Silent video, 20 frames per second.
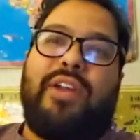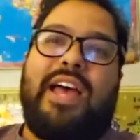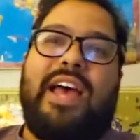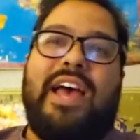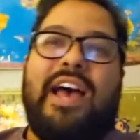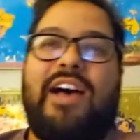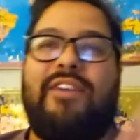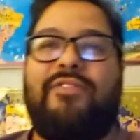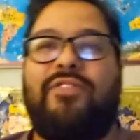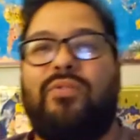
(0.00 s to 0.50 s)
that
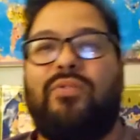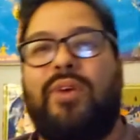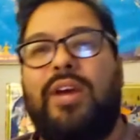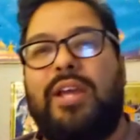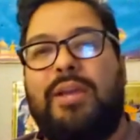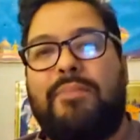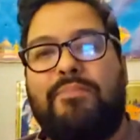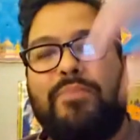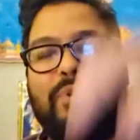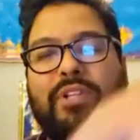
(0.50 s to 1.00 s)
half
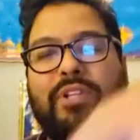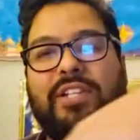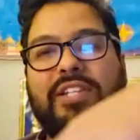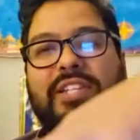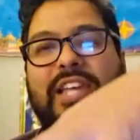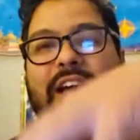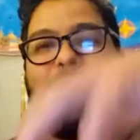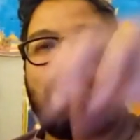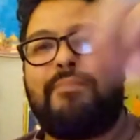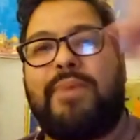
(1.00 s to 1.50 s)
away, put this
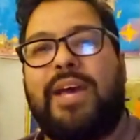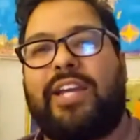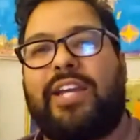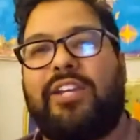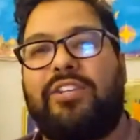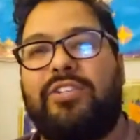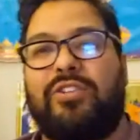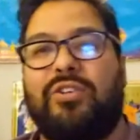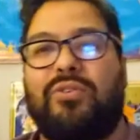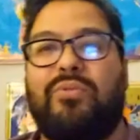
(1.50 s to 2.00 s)
half back
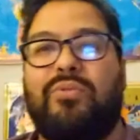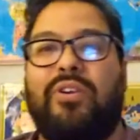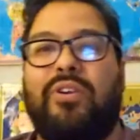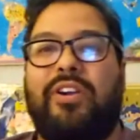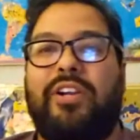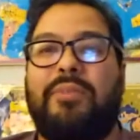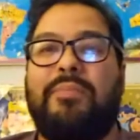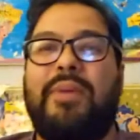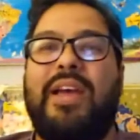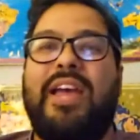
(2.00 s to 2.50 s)
in your
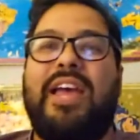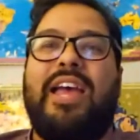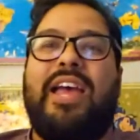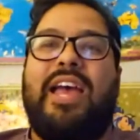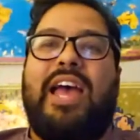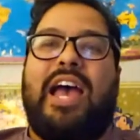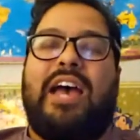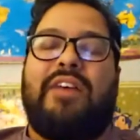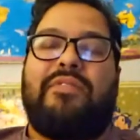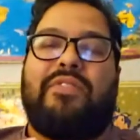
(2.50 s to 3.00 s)
aquarium,
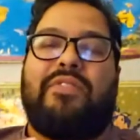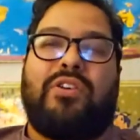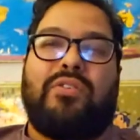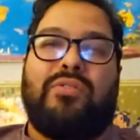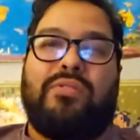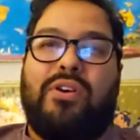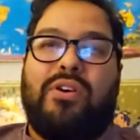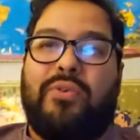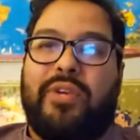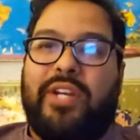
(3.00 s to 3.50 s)
have it
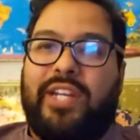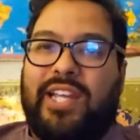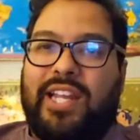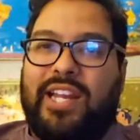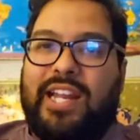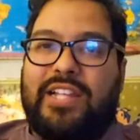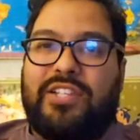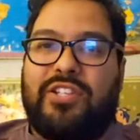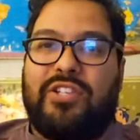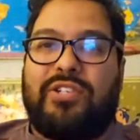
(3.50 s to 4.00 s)
grow. And
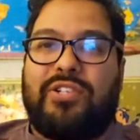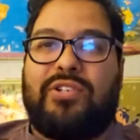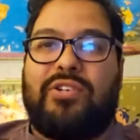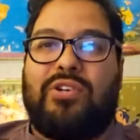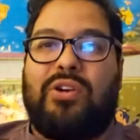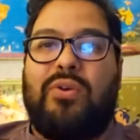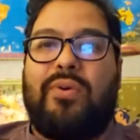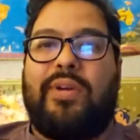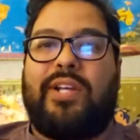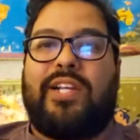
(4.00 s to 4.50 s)
again, as it's
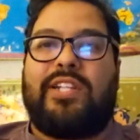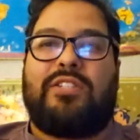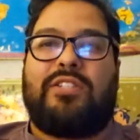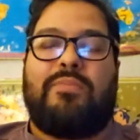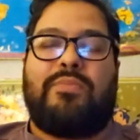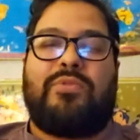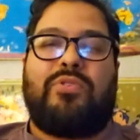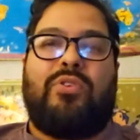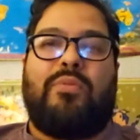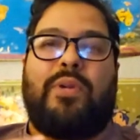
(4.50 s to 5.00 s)
growing, it's
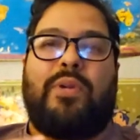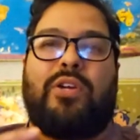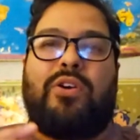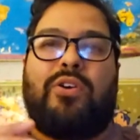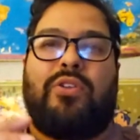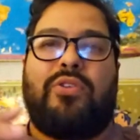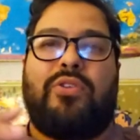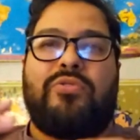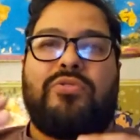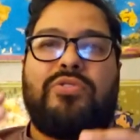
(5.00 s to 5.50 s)
absorbing
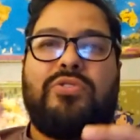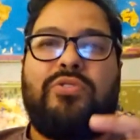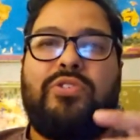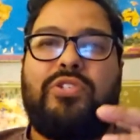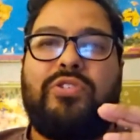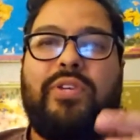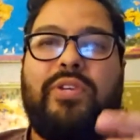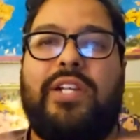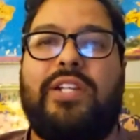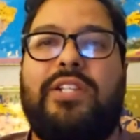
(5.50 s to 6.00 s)
all those
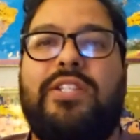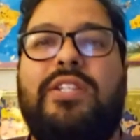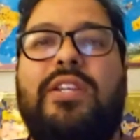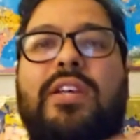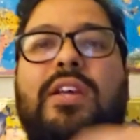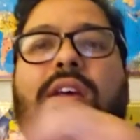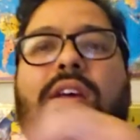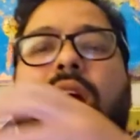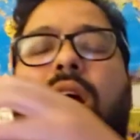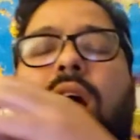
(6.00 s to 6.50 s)
nutrients.
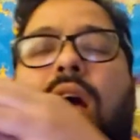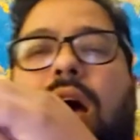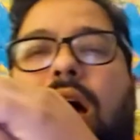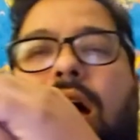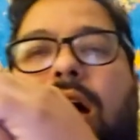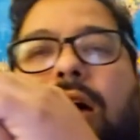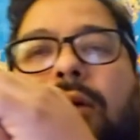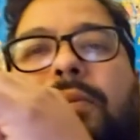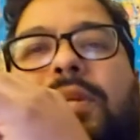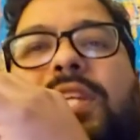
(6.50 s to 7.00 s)

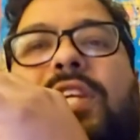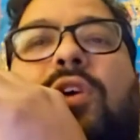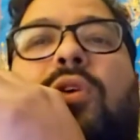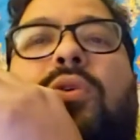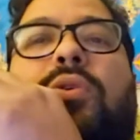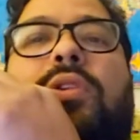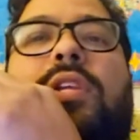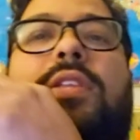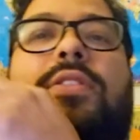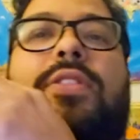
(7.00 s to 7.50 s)
The
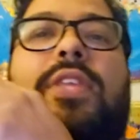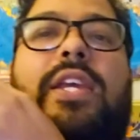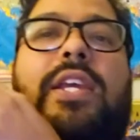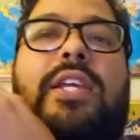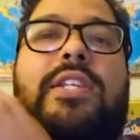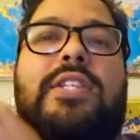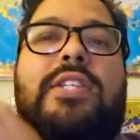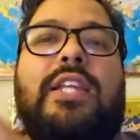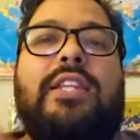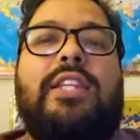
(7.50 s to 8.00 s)
only thing
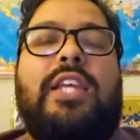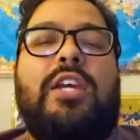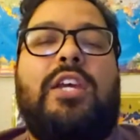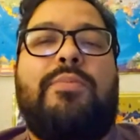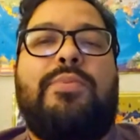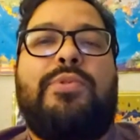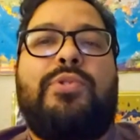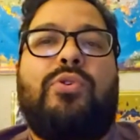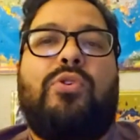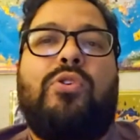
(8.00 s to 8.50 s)
is that they
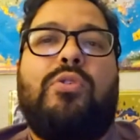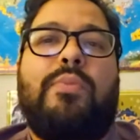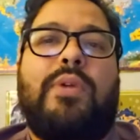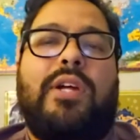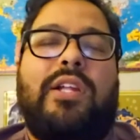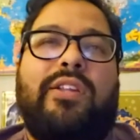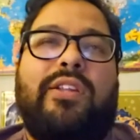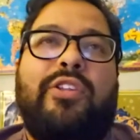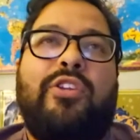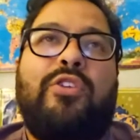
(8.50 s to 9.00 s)
absorb
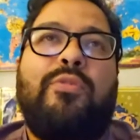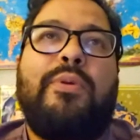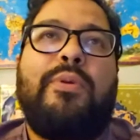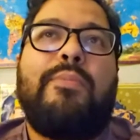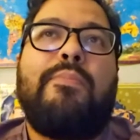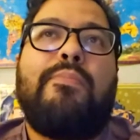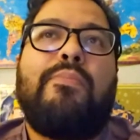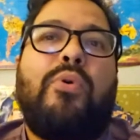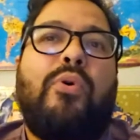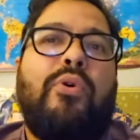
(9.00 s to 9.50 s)
a little
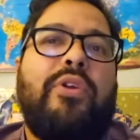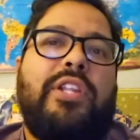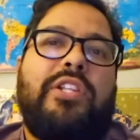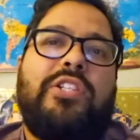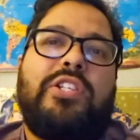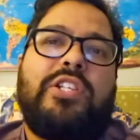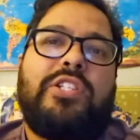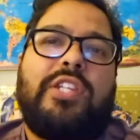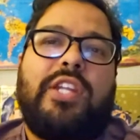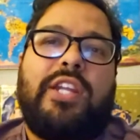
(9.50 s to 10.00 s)
bit more than
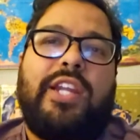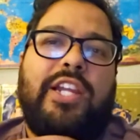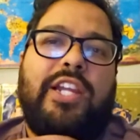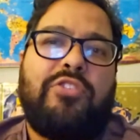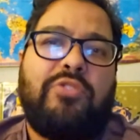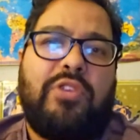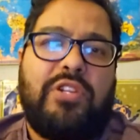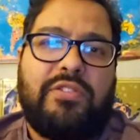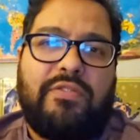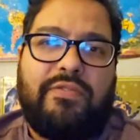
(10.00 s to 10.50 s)
just the
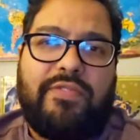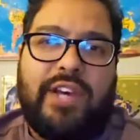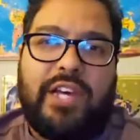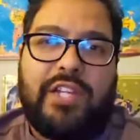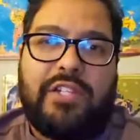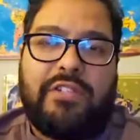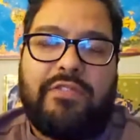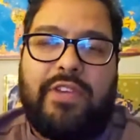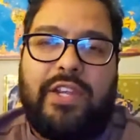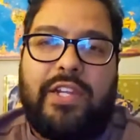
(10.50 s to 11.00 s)
nitrates and
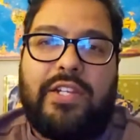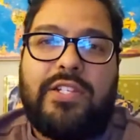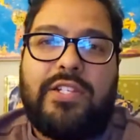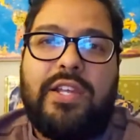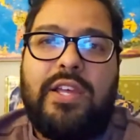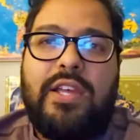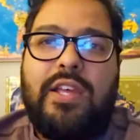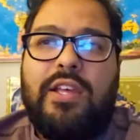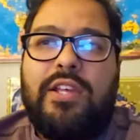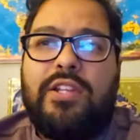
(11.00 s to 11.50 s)
phosphates.
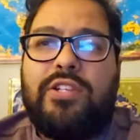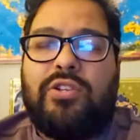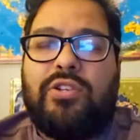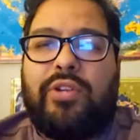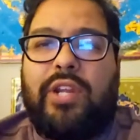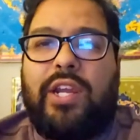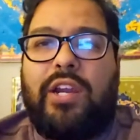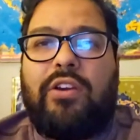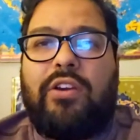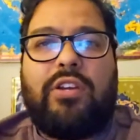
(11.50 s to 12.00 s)
So
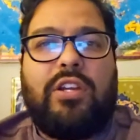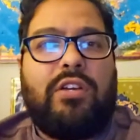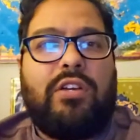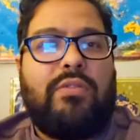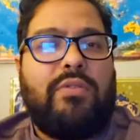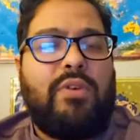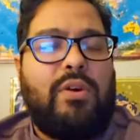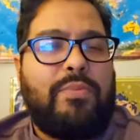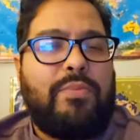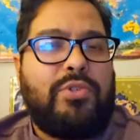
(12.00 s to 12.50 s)
they are going
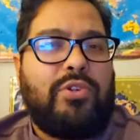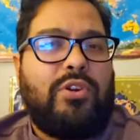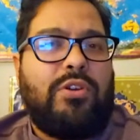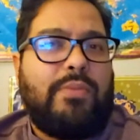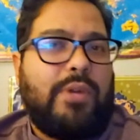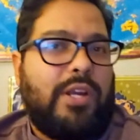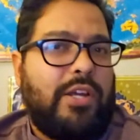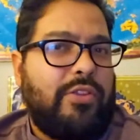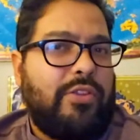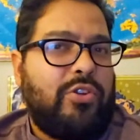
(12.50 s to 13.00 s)
to
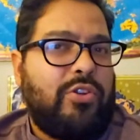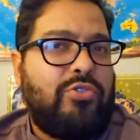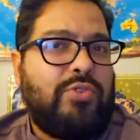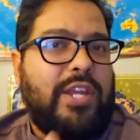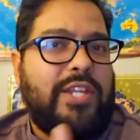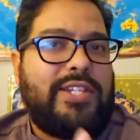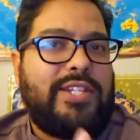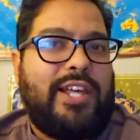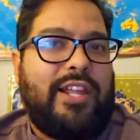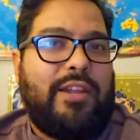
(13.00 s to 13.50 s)
absorb other
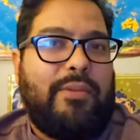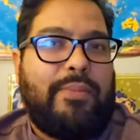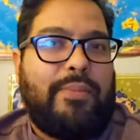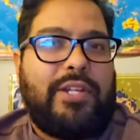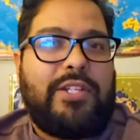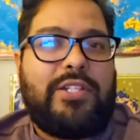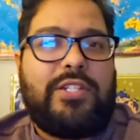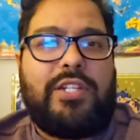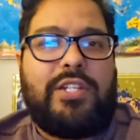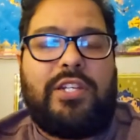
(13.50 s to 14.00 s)
trace
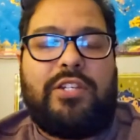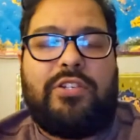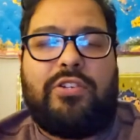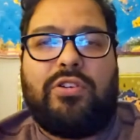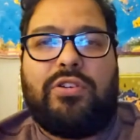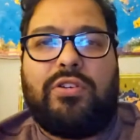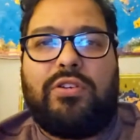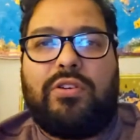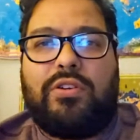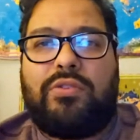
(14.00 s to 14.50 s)
elements in
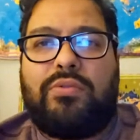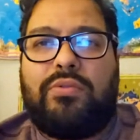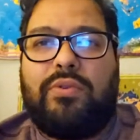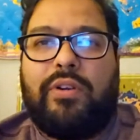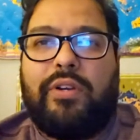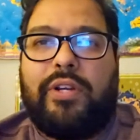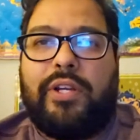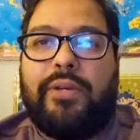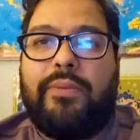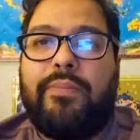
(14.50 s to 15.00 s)
your
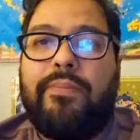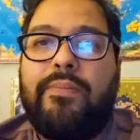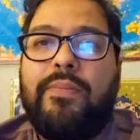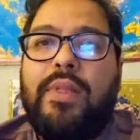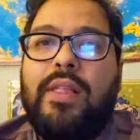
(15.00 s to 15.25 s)
aquarium.